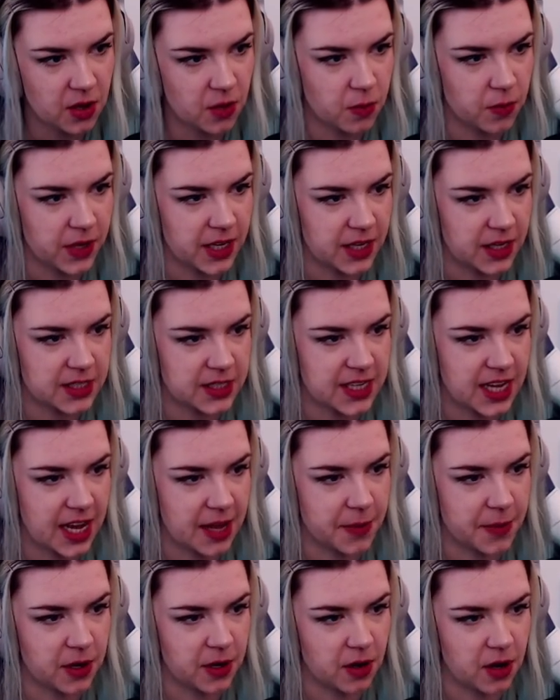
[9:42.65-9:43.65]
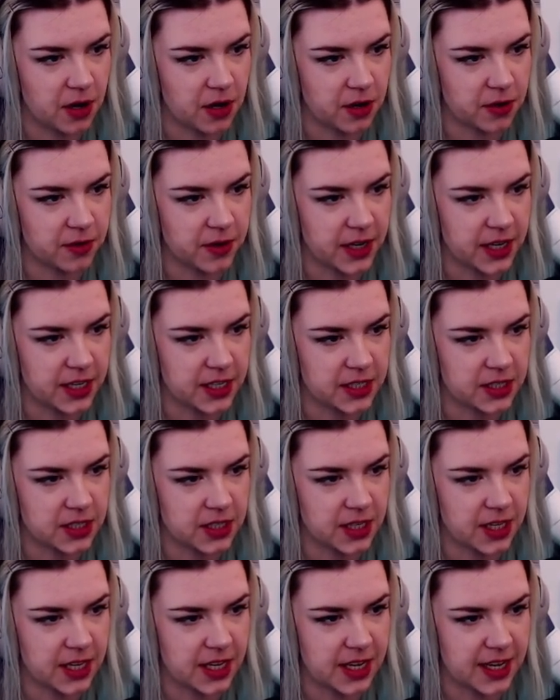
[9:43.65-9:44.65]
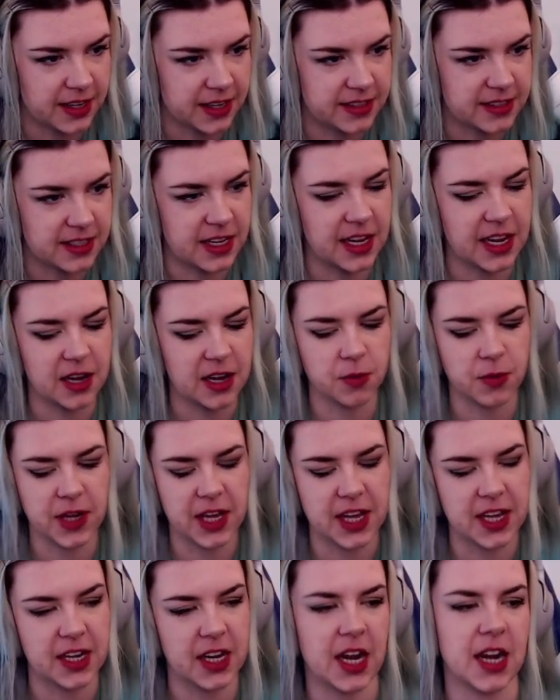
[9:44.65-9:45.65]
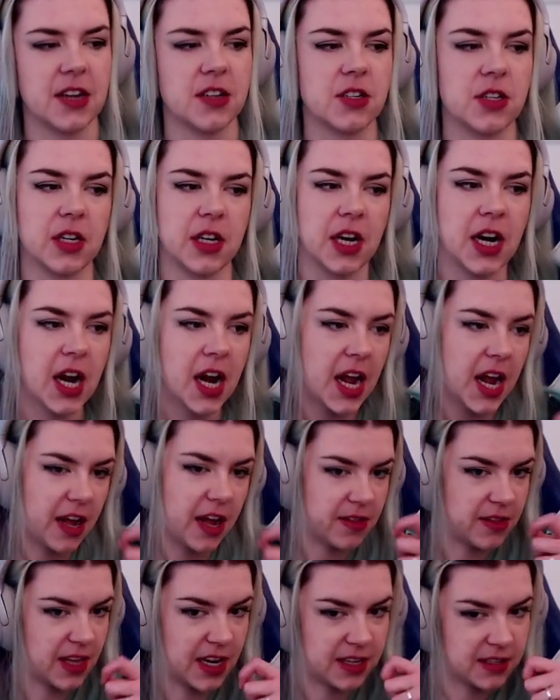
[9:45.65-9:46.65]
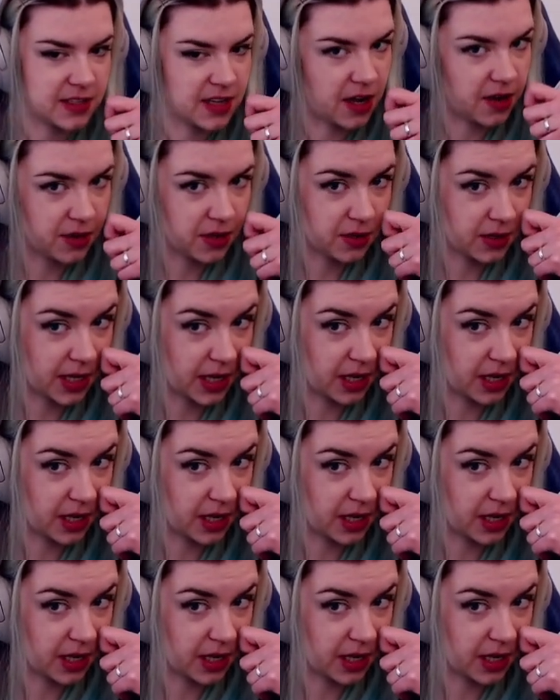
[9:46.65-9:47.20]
We type in autorun exe and we hit enter, and that is how you get